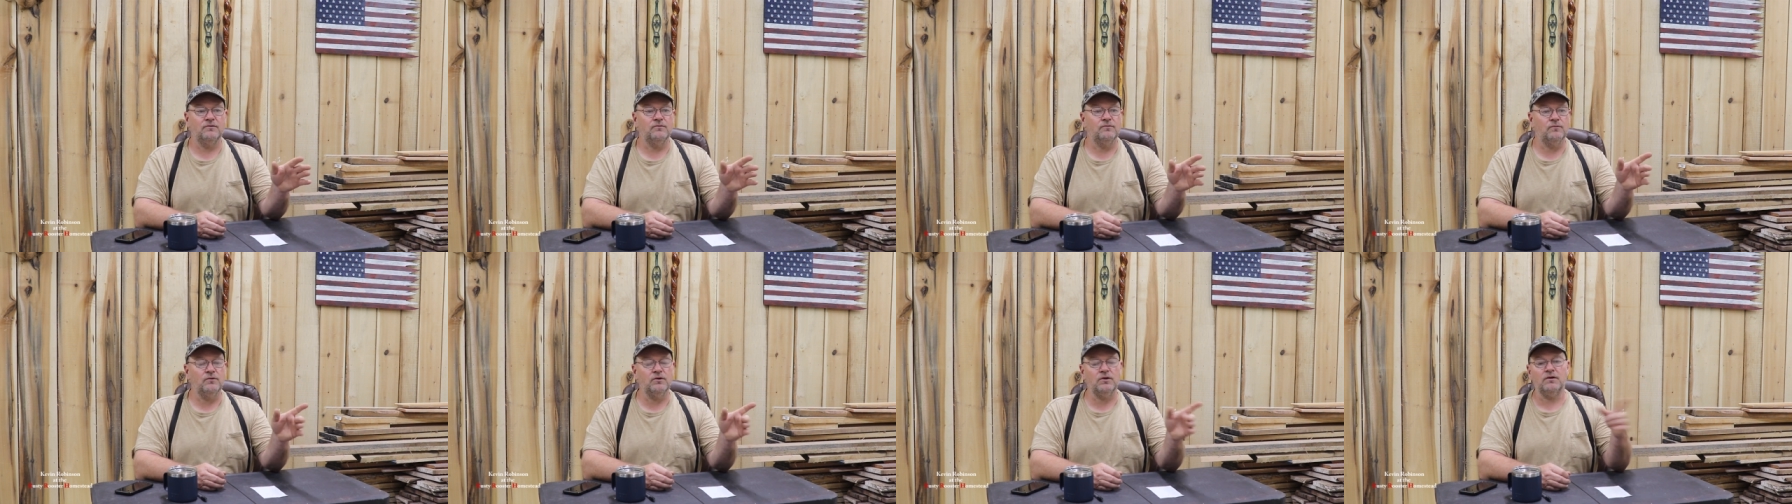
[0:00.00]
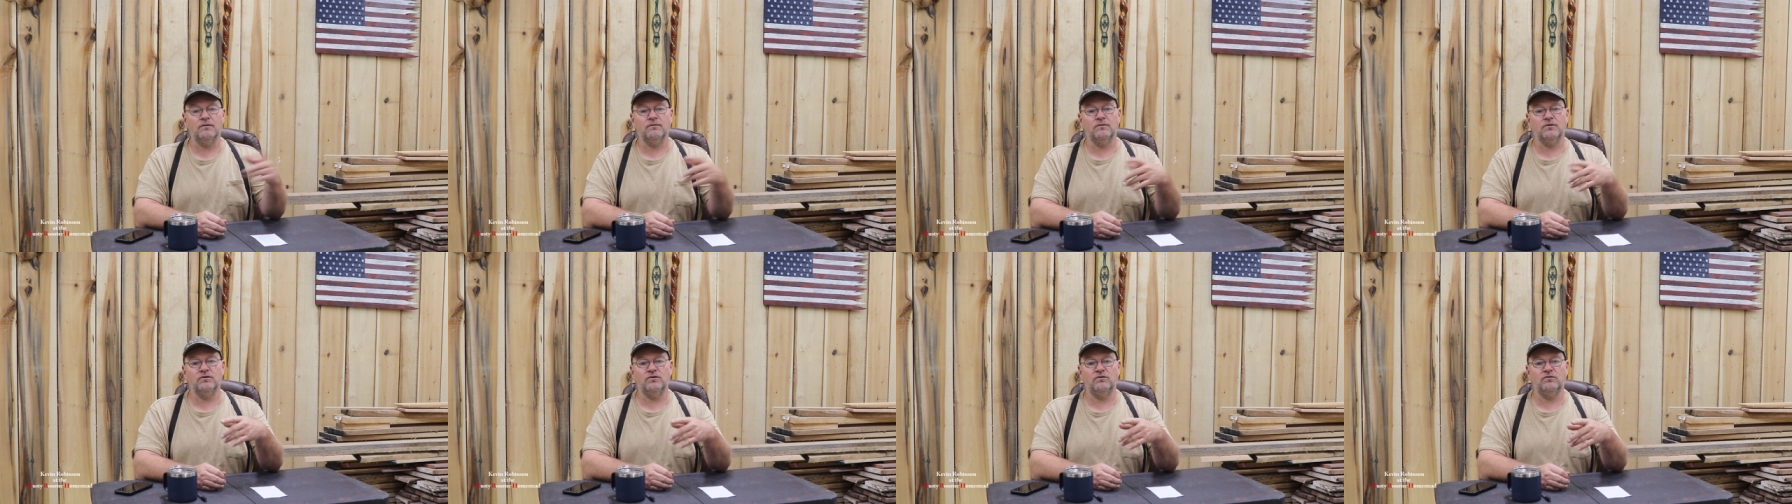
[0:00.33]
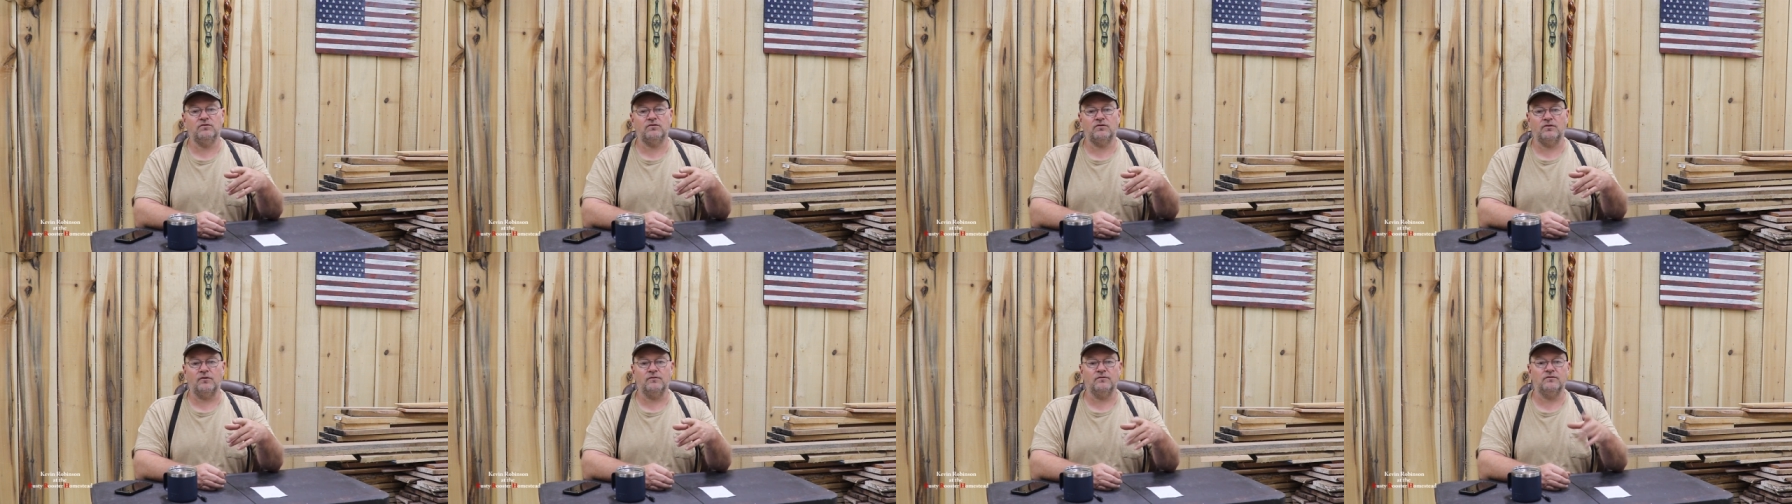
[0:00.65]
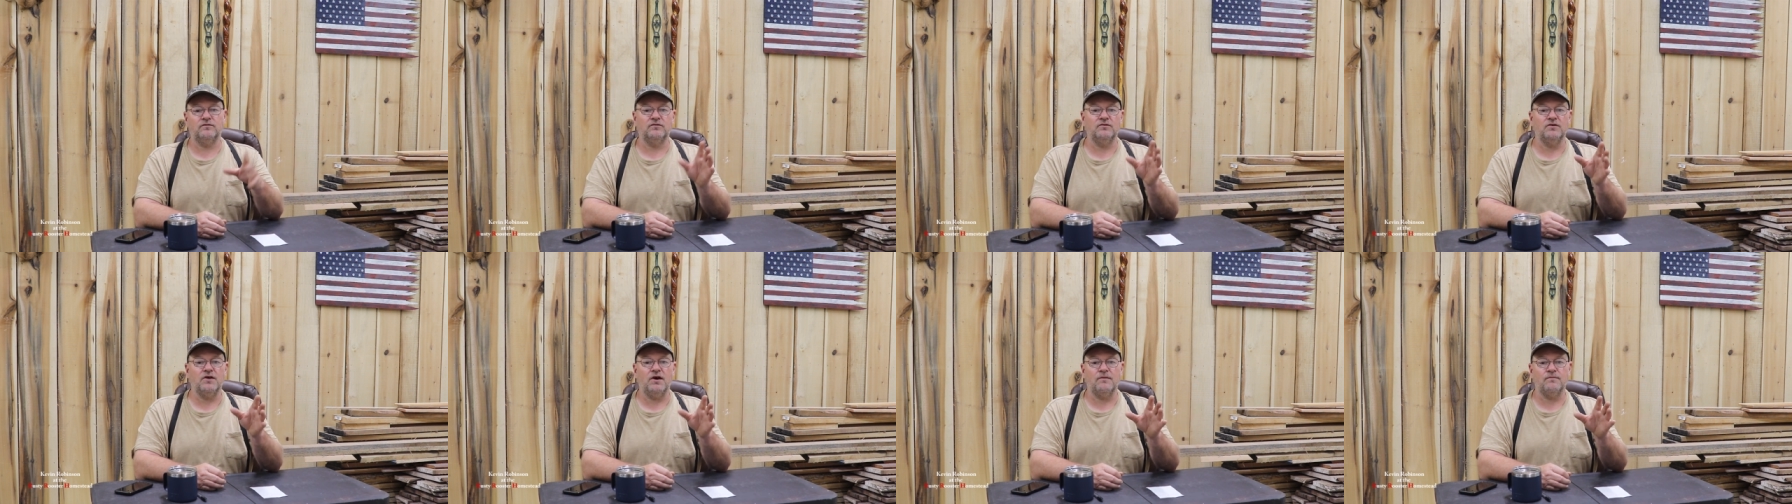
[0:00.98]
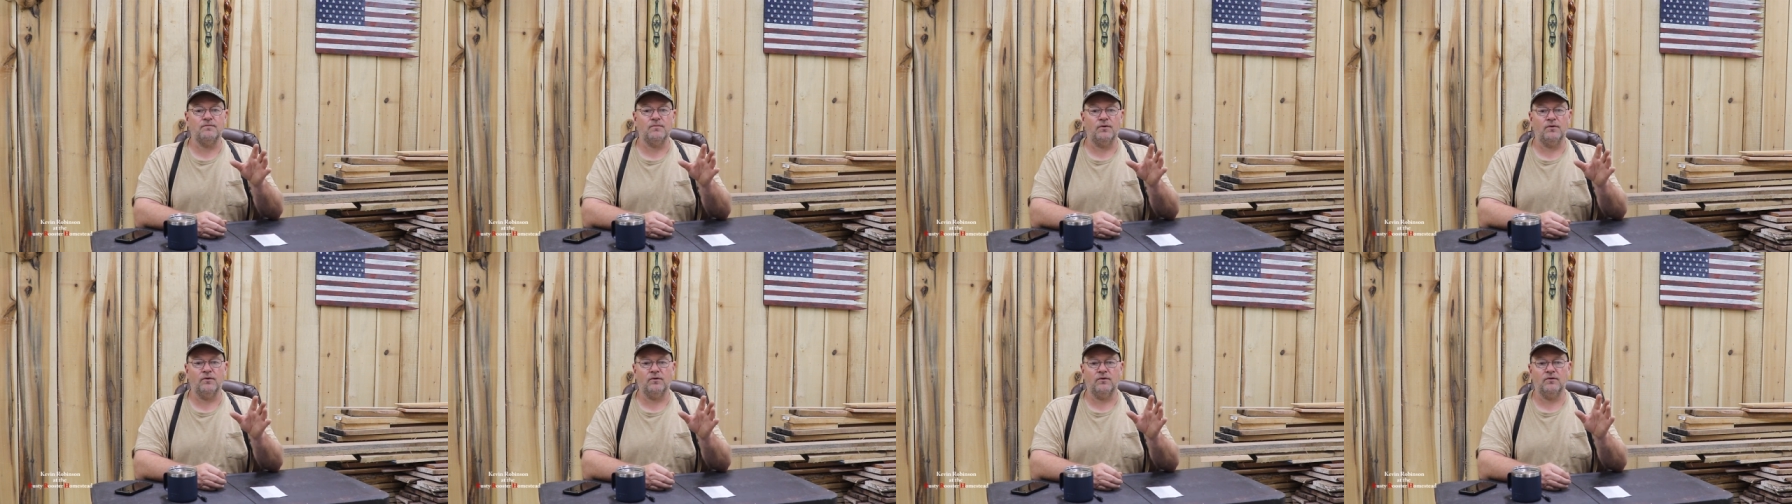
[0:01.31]
Whatever you search in
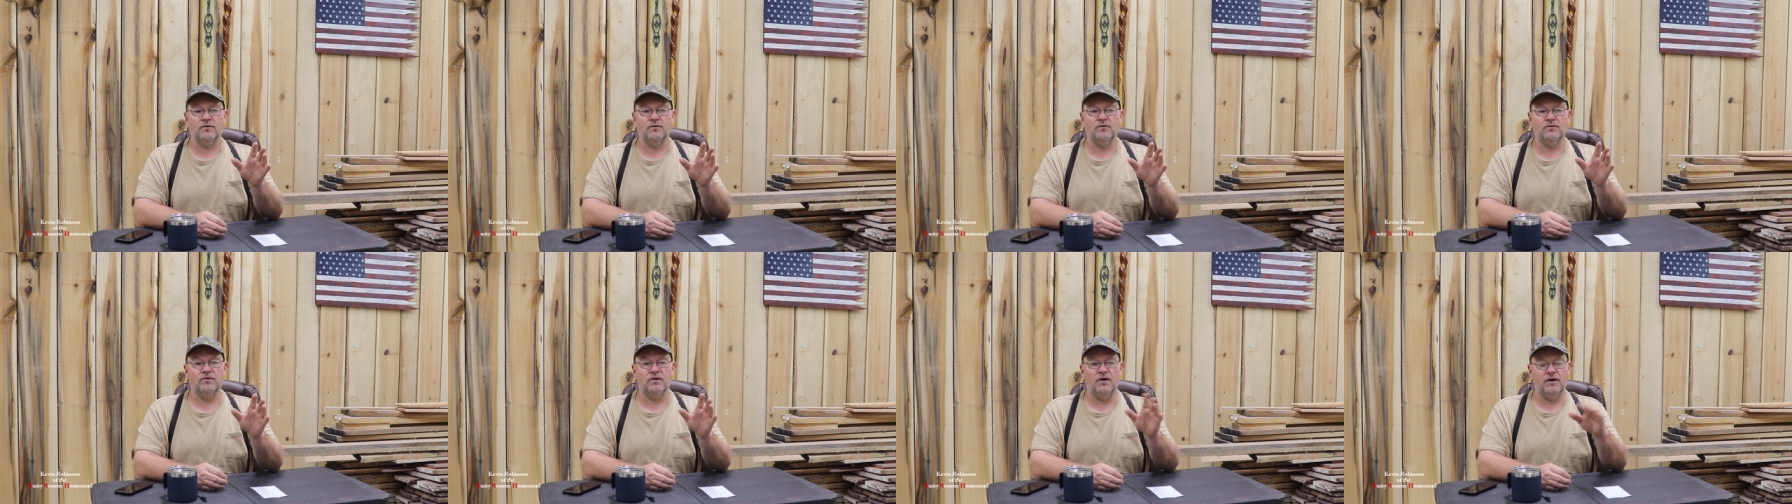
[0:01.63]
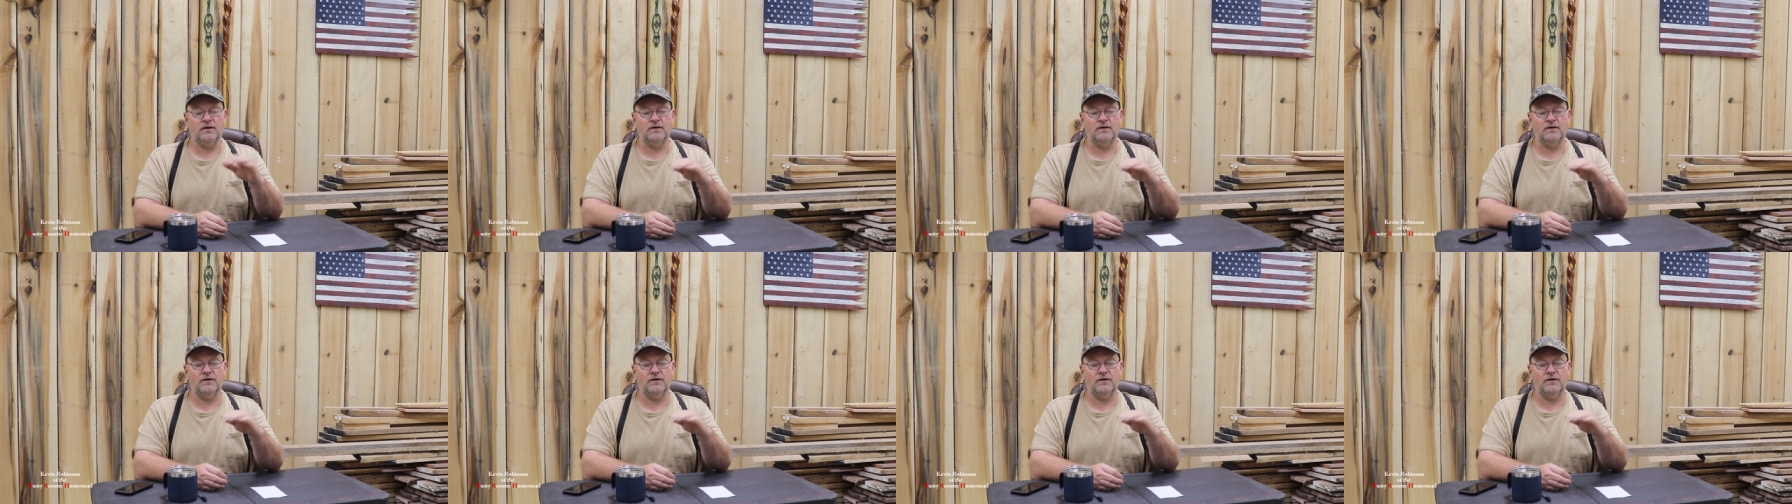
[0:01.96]
that bar,